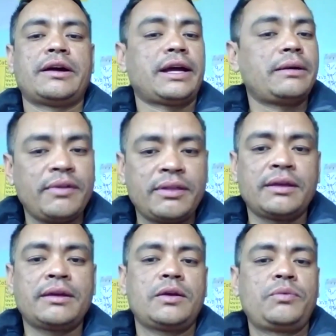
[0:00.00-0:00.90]

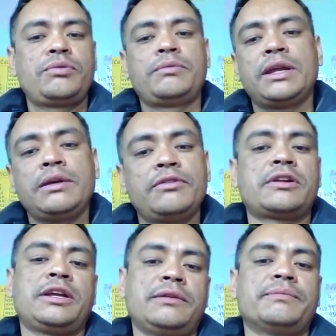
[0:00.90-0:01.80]
everything if you believe
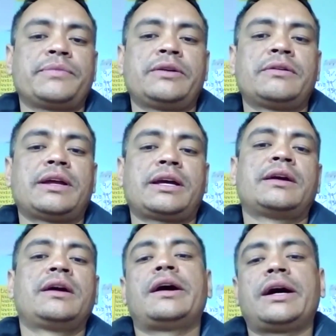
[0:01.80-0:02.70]
on him, like
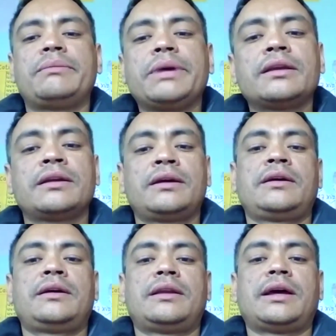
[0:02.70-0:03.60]
I mean,
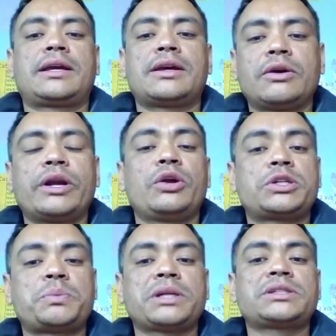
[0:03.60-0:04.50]
like when you,
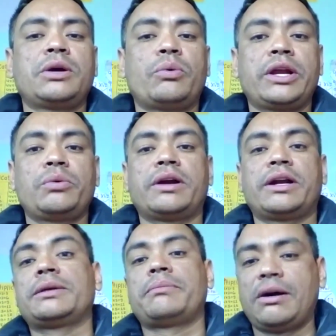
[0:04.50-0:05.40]
especially where you are
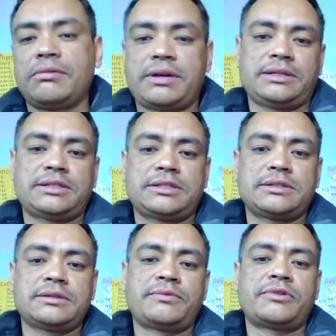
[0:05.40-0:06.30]
in the
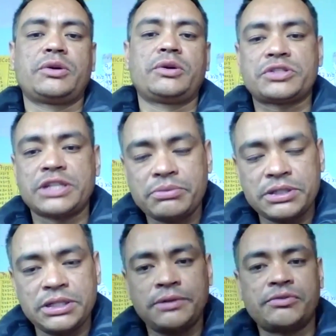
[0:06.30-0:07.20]
mountains, for your
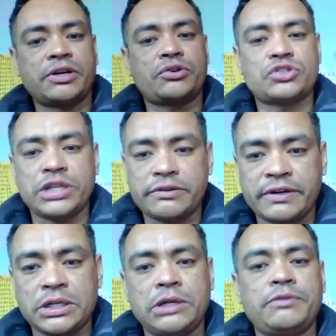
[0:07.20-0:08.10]
safety, for your
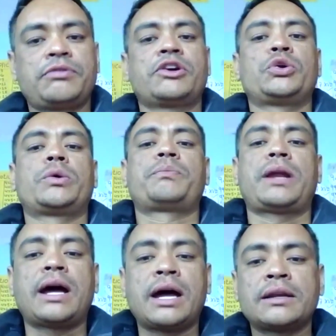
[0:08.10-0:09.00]
security, for your
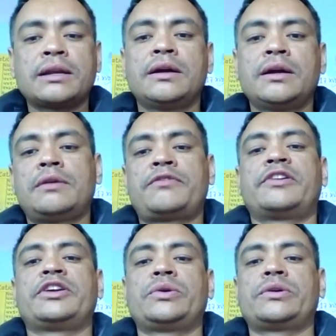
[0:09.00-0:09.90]
plan,
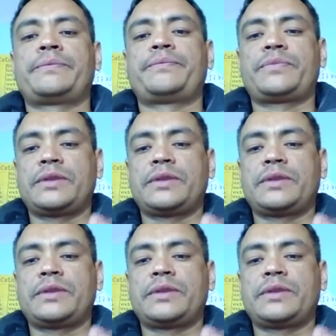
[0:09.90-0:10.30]
for your